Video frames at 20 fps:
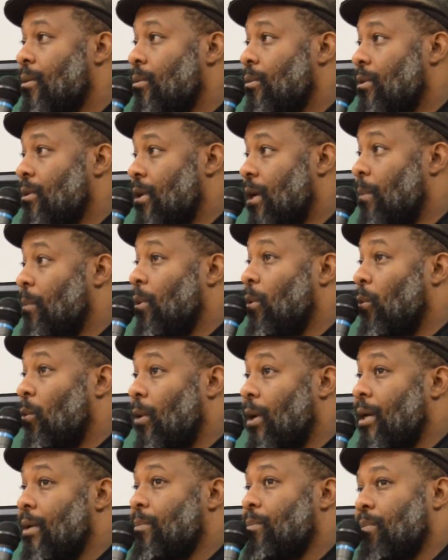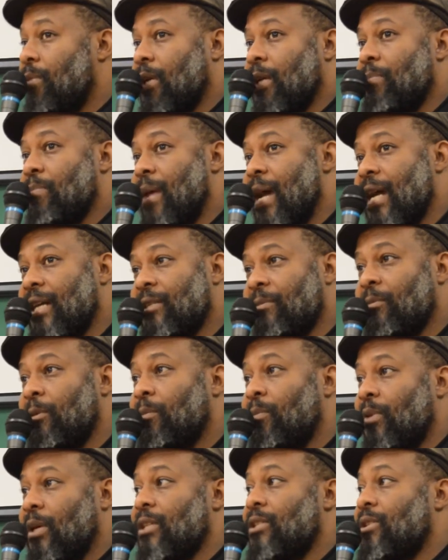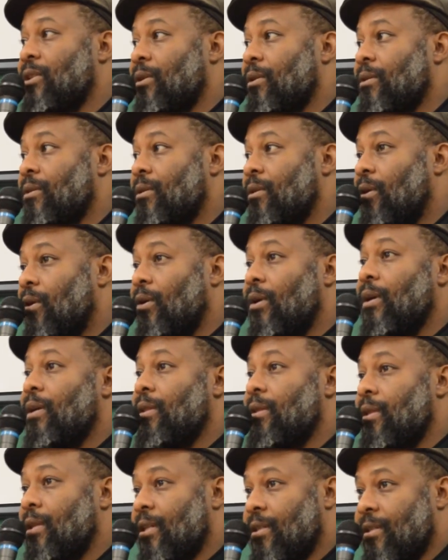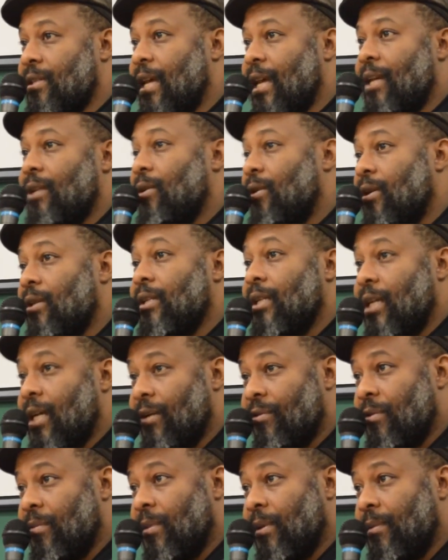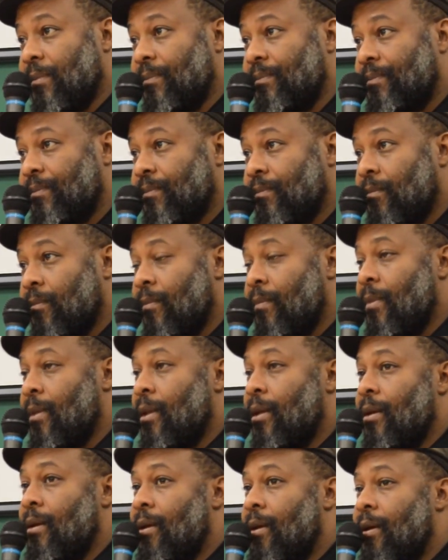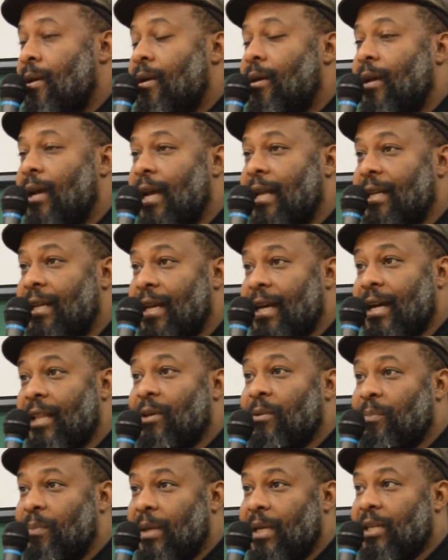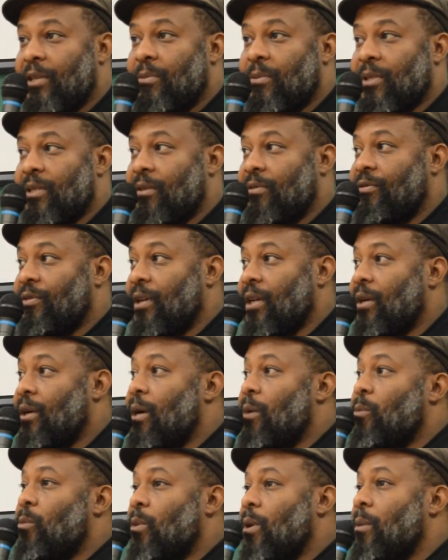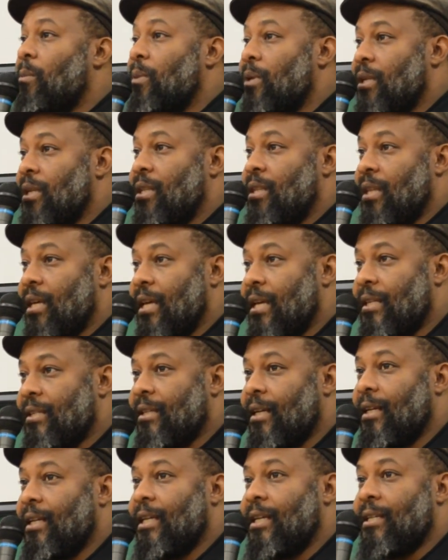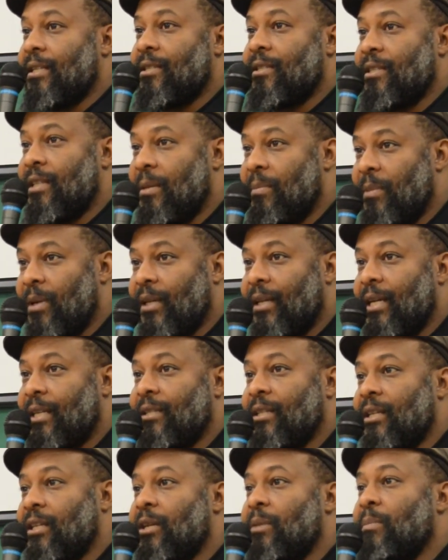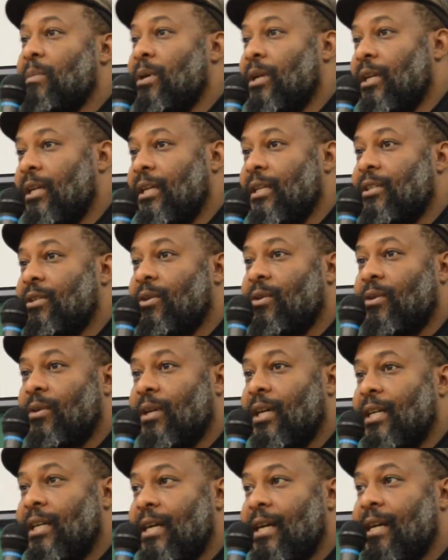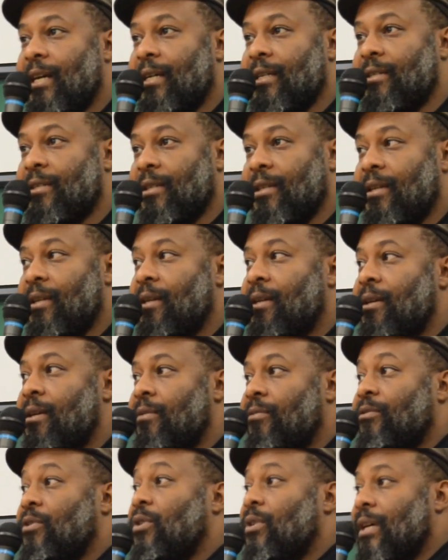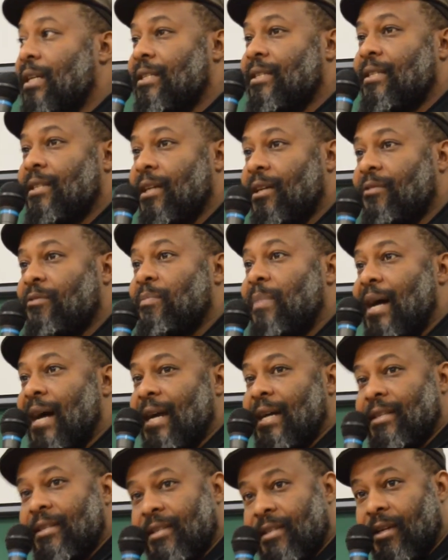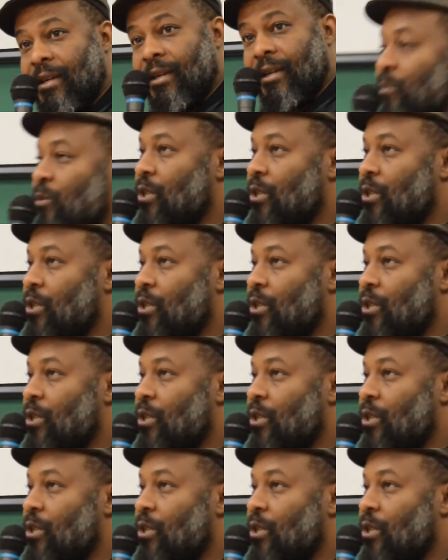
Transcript: Number 1, put maximum pressure on the state, on the government. And the other piece was to figure out what were the things that it could stimulate the community to organize for itself, by itself.